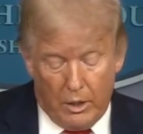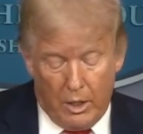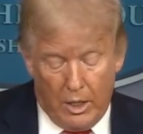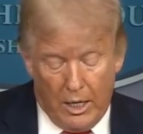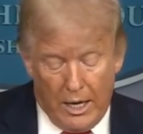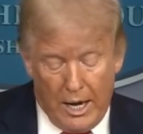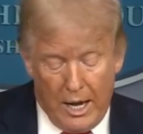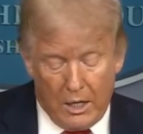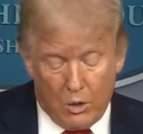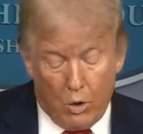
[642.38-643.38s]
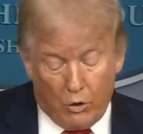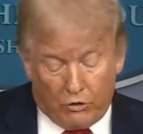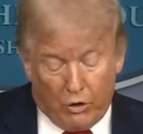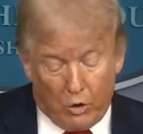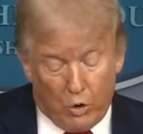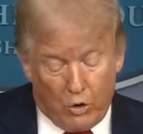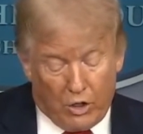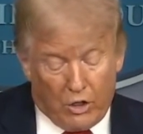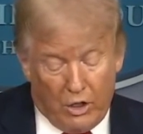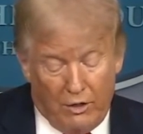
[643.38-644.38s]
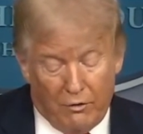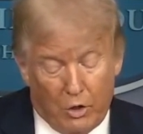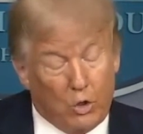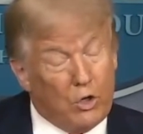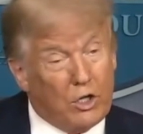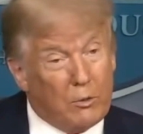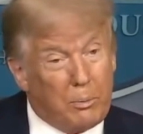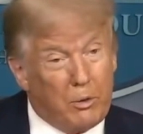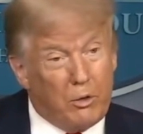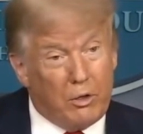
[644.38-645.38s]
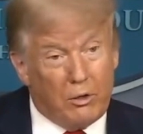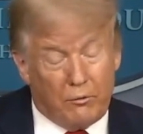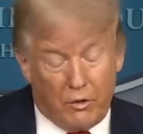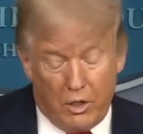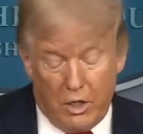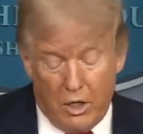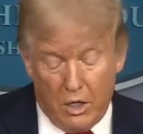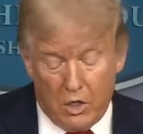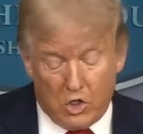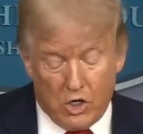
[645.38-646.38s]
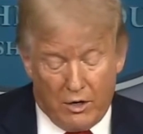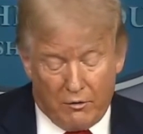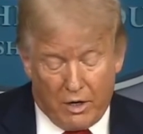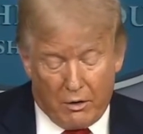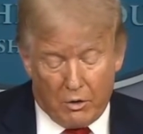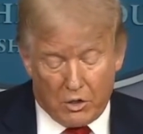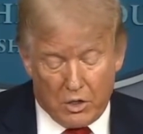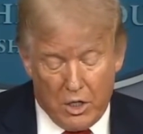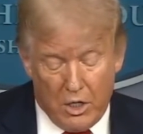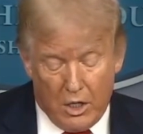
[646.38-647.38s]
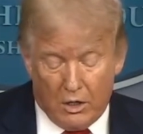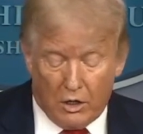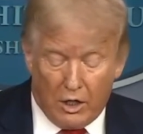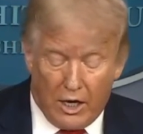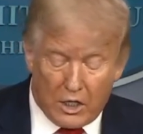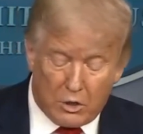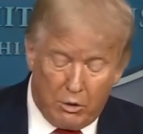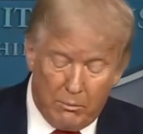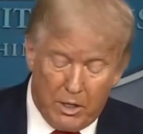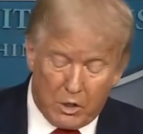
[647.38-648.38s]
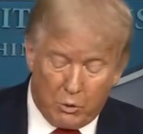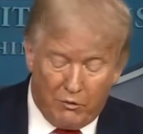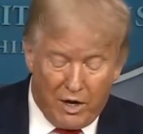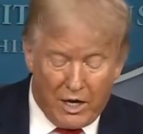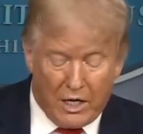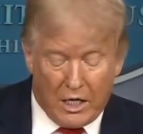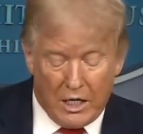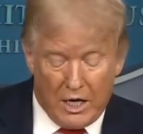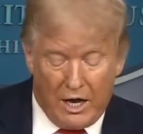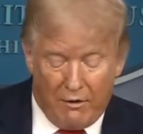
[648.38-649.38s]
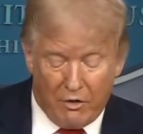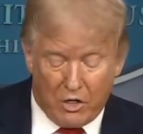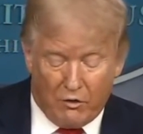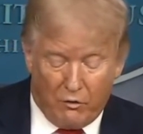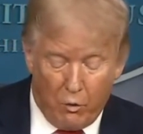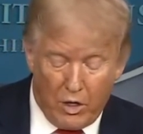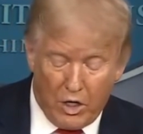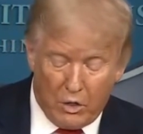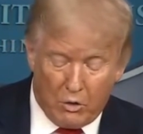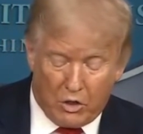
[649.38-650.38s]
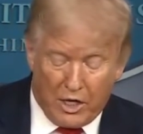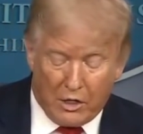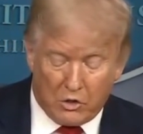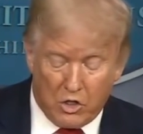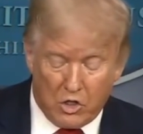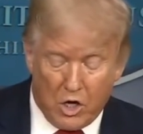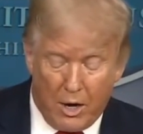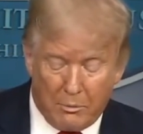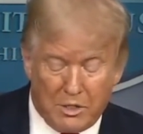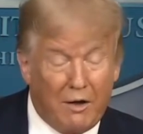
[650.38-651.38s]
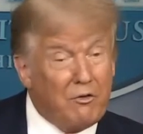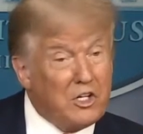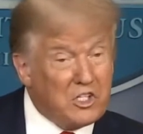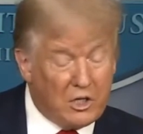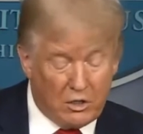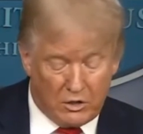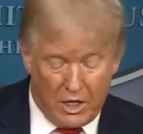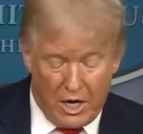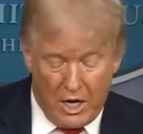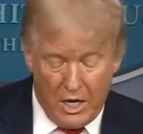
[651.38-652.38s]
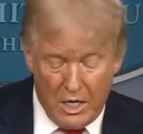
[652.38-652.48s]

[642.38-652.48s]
And also during the period of the China virus. In the last 3 months, we've added an average of 100,000 jobs every single day.